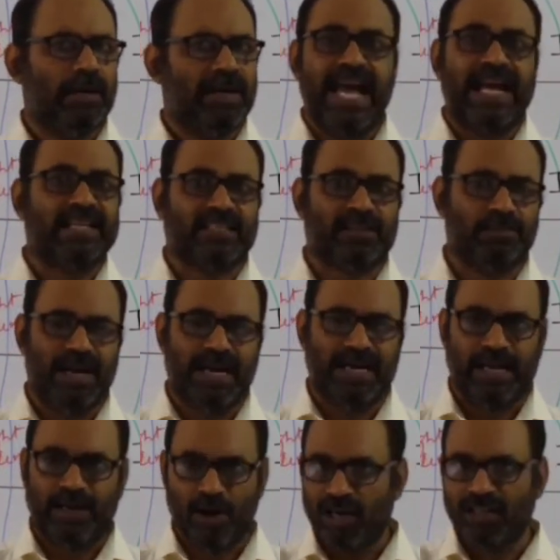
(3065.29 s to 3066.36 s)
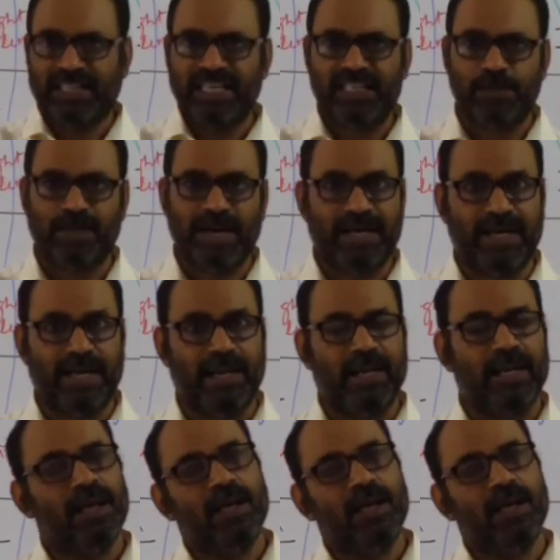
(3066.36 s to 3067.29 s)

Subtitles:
next Monday, not this Monday.